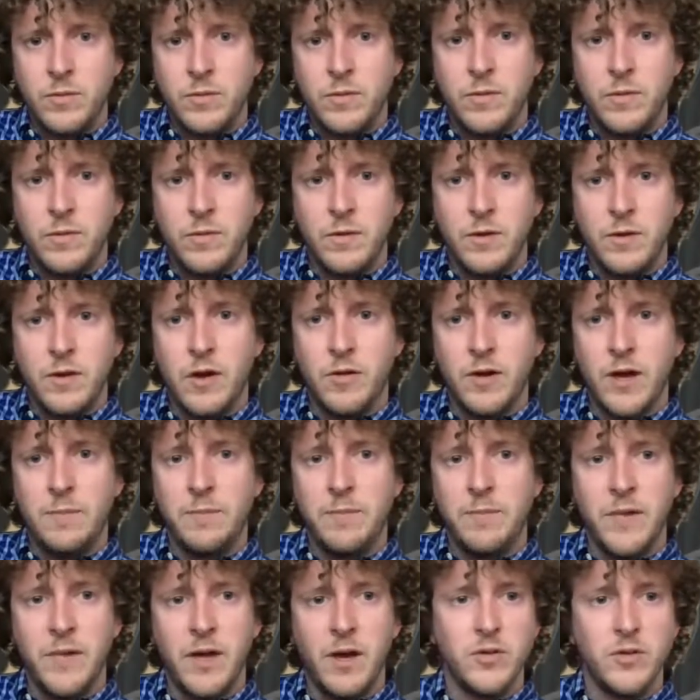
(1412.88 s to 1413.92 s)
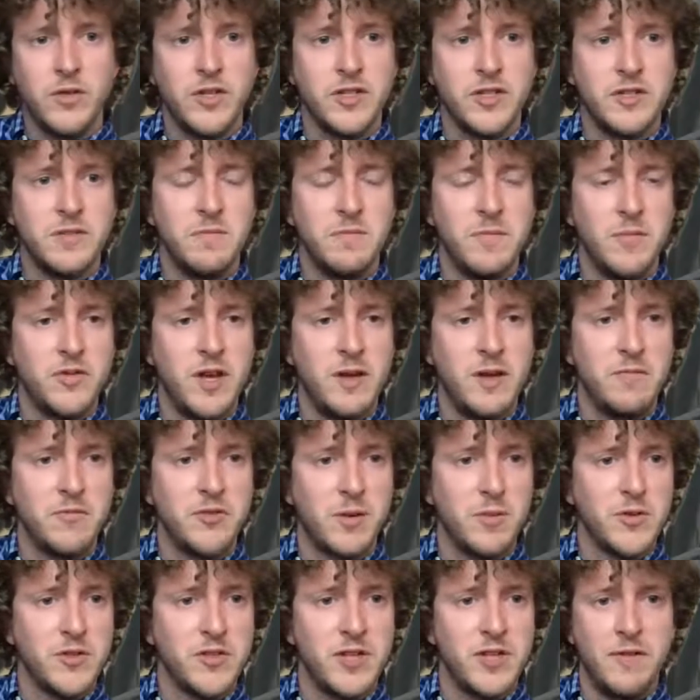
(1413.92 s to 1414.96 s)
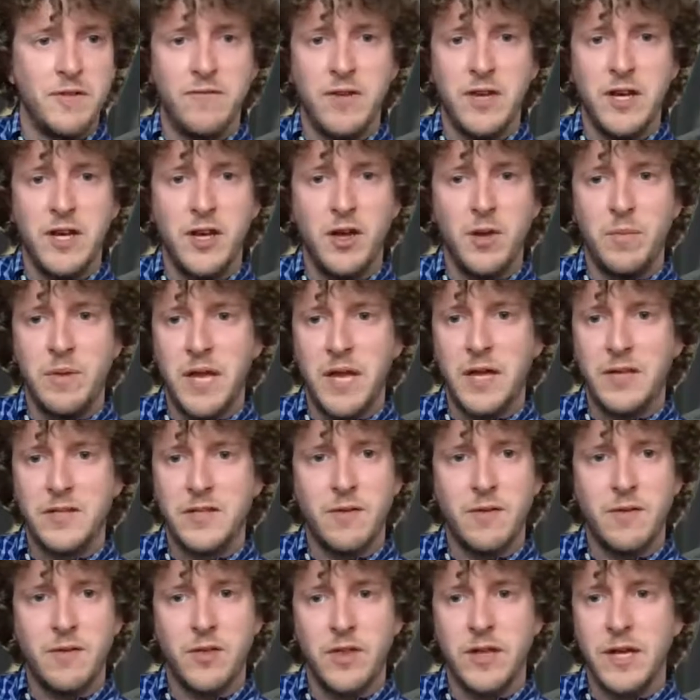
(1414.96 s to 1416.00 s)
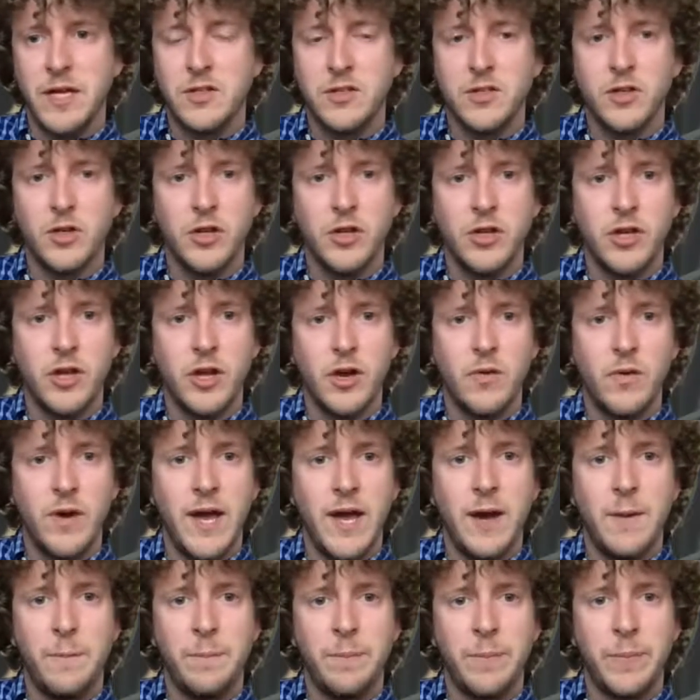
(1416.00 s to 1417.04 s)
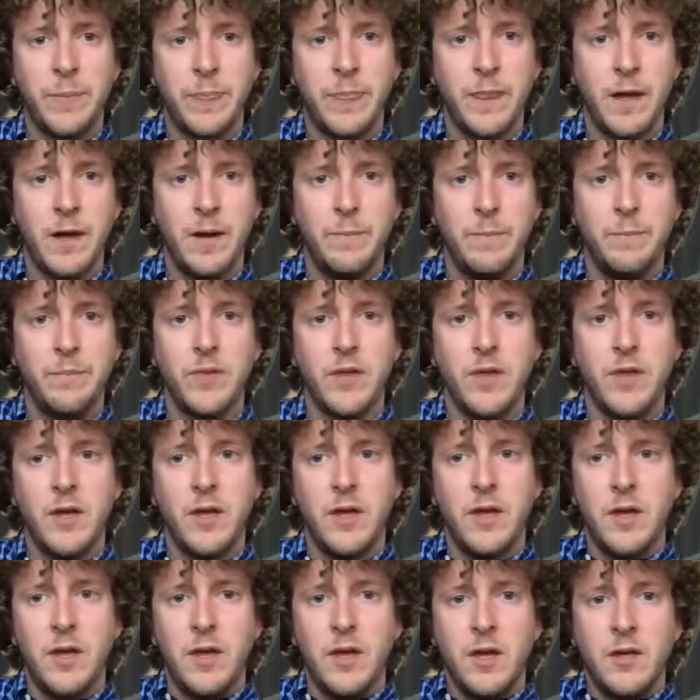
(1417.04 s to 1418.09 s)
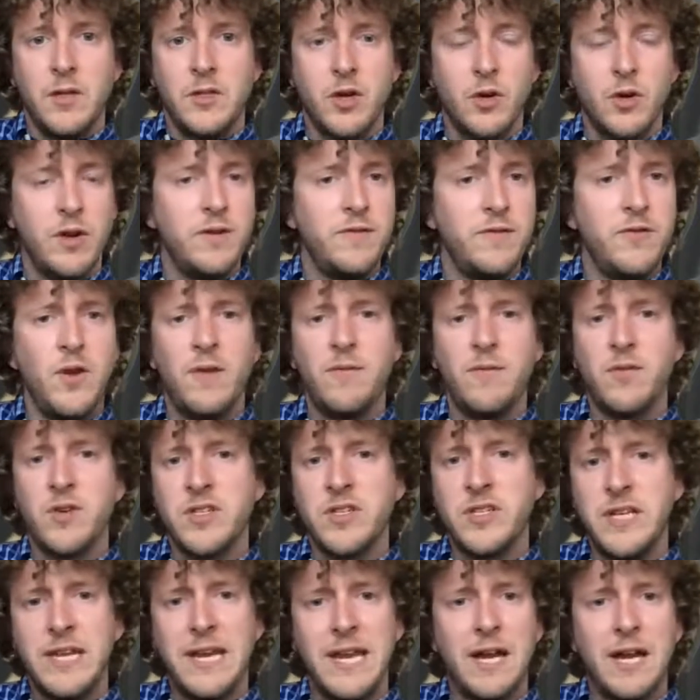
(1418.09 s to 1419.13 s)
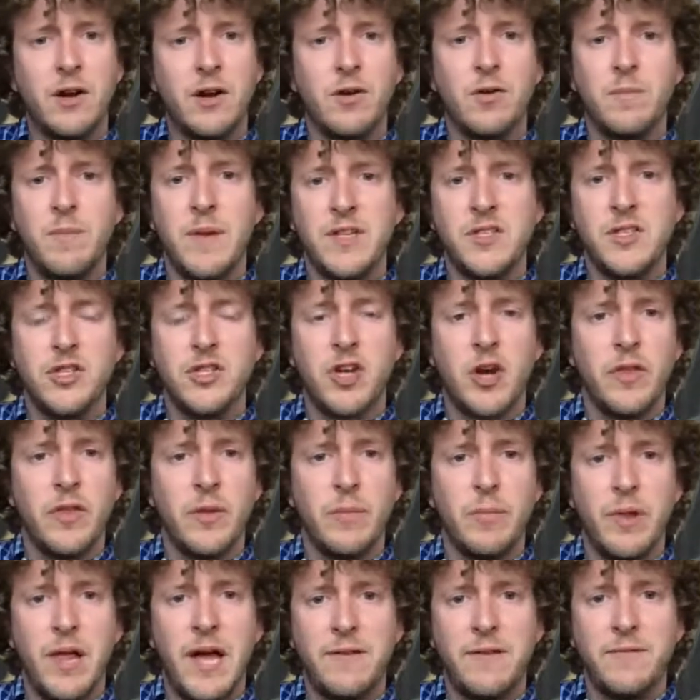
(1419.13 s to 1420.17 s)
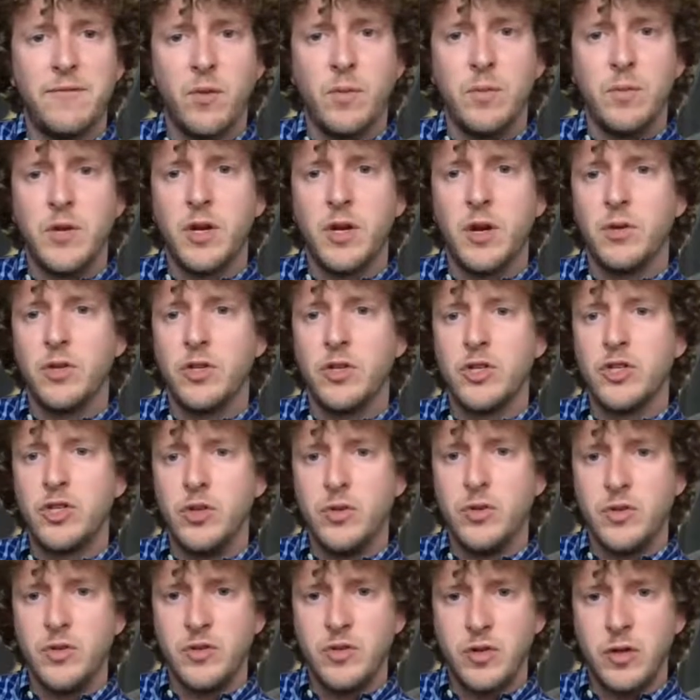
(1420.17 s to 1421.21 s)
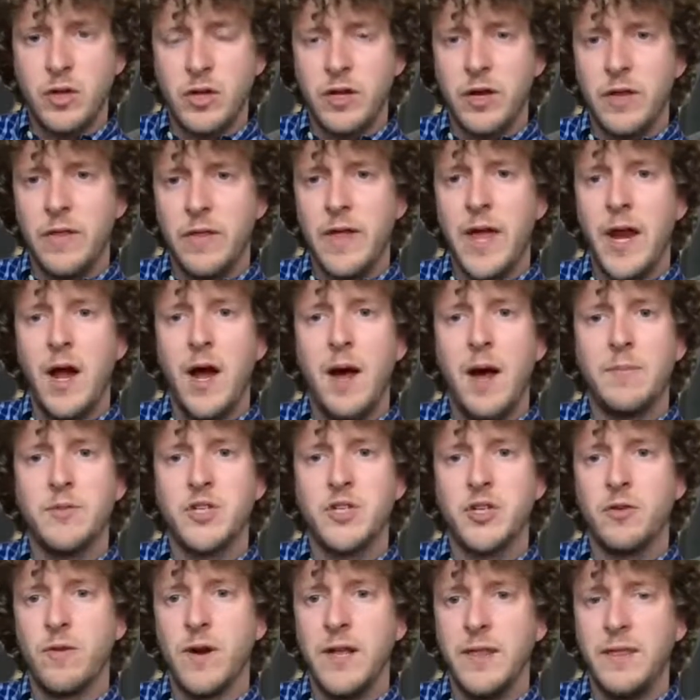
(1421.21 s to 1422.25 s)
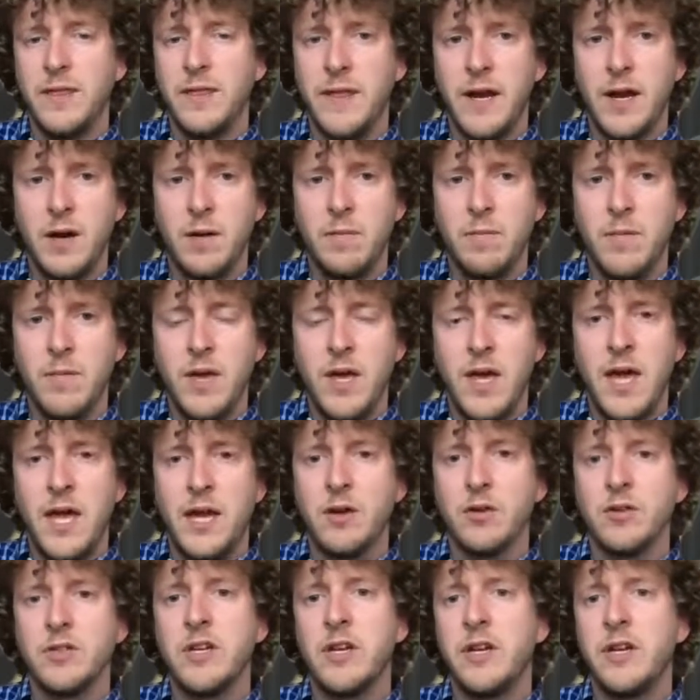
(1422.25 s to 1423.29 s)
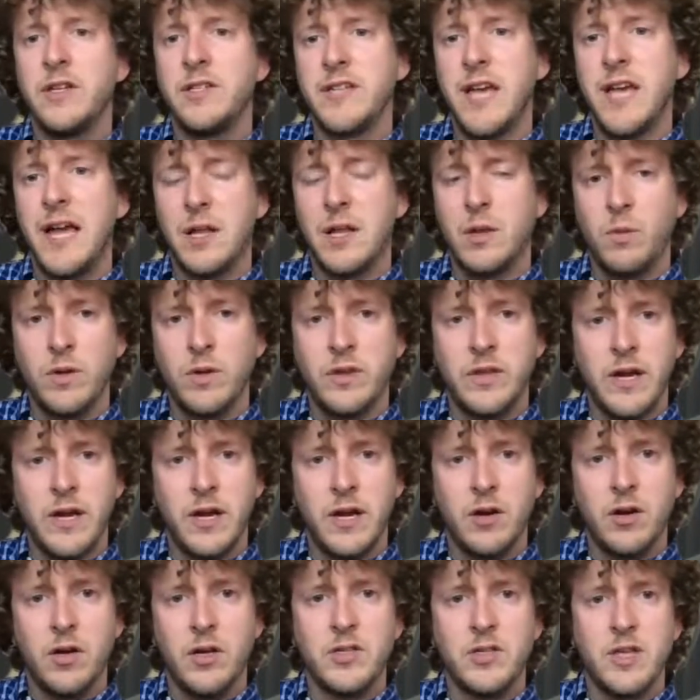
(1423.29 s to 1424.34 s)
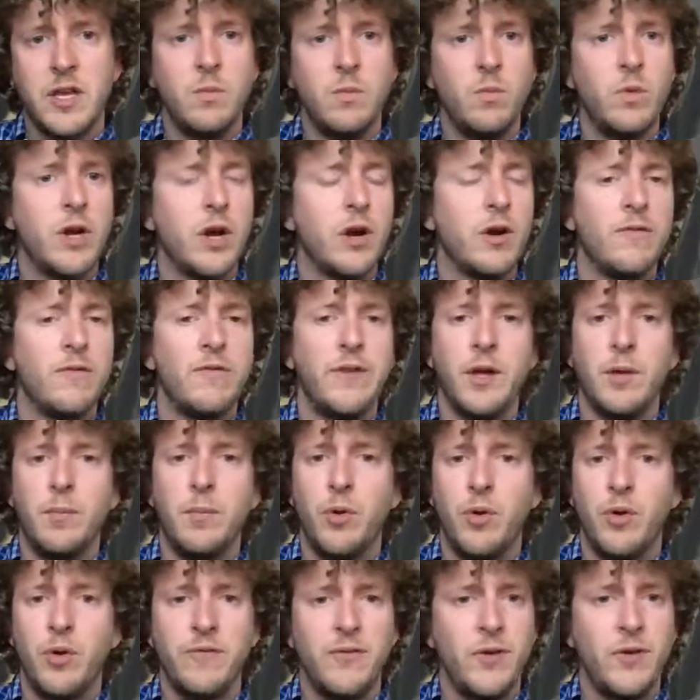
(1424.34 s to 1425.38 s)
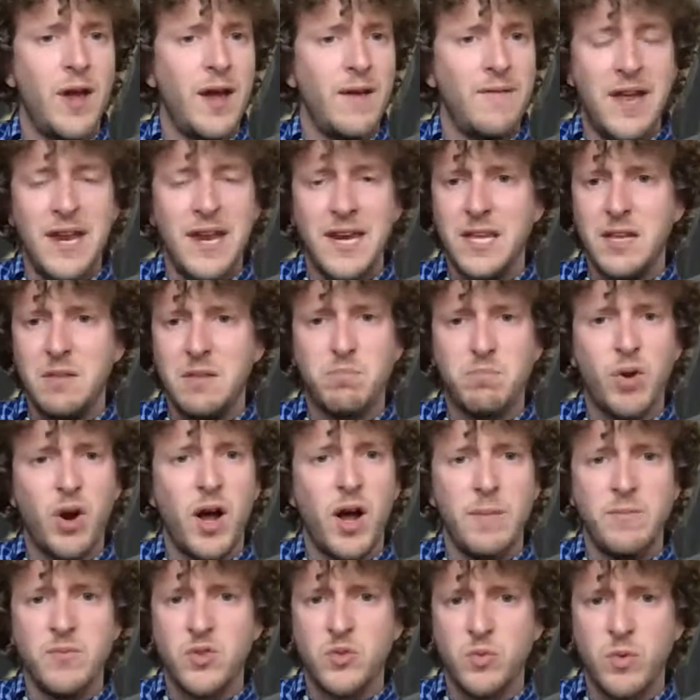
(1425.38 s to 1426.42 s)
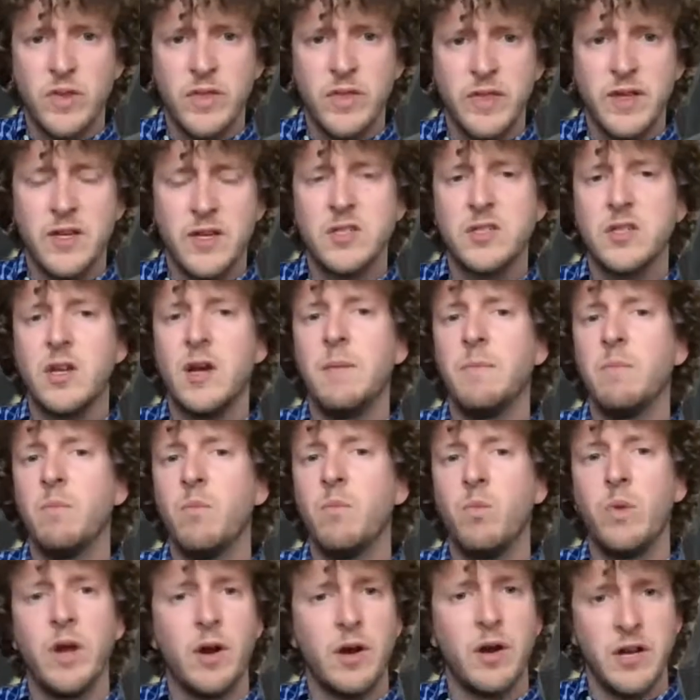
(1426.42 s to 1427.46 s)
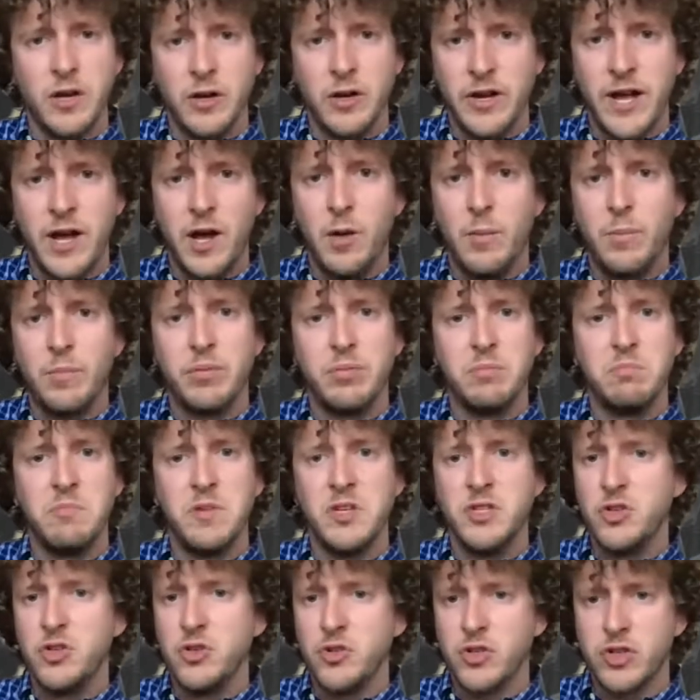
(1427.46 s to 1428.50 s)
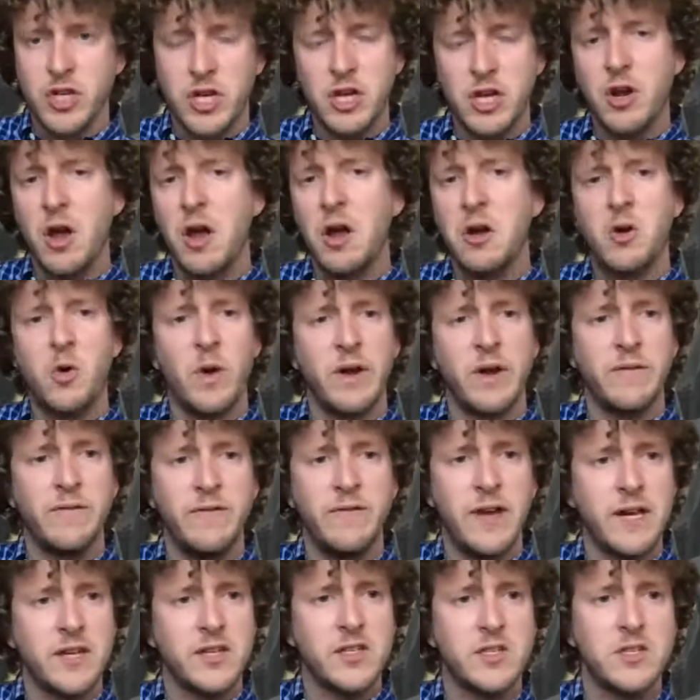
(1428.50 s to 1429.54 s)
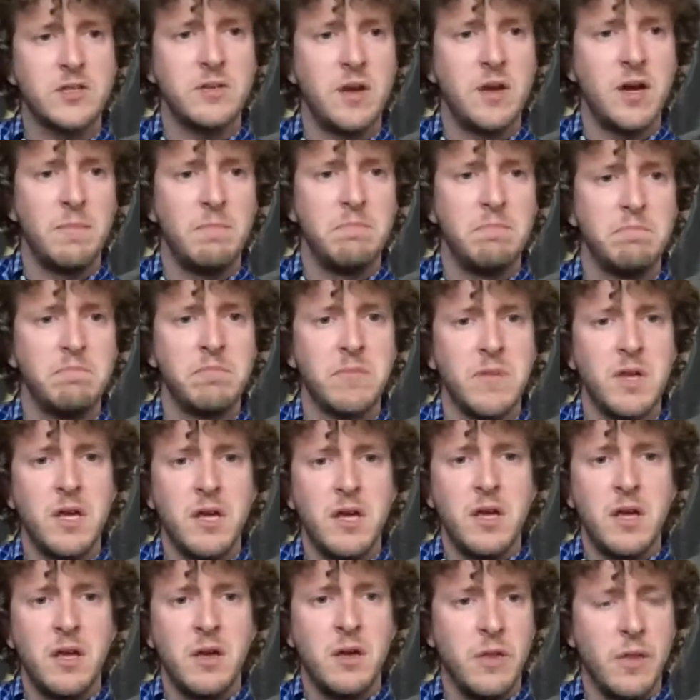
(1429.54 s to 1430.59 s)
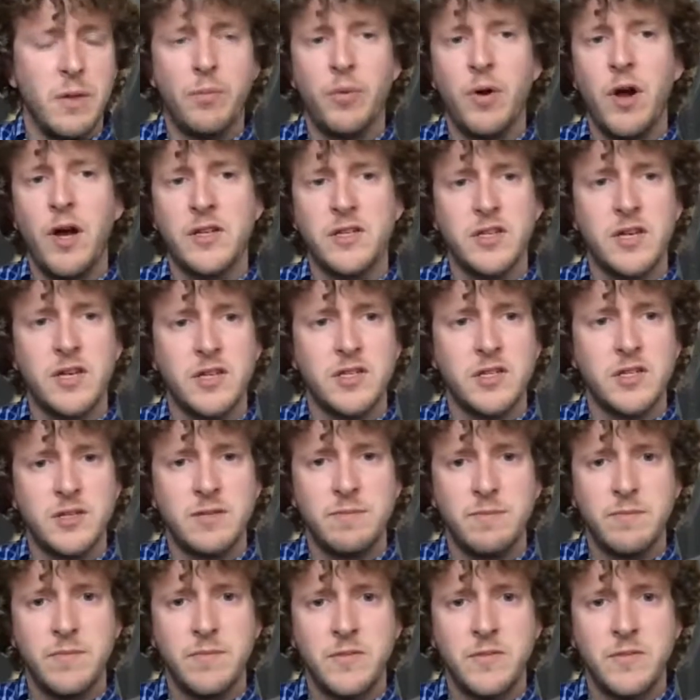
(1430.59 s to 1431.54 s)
Okay, yeah, it was having trouble sending video, but yeah, everything is good to go now. And if you ever see an error message on the platform, you can always click on that option right there, and it'll tell you exactly what the error is. And we are available if you have any problems with this. We are here to help. It's usually a quick fix in the process.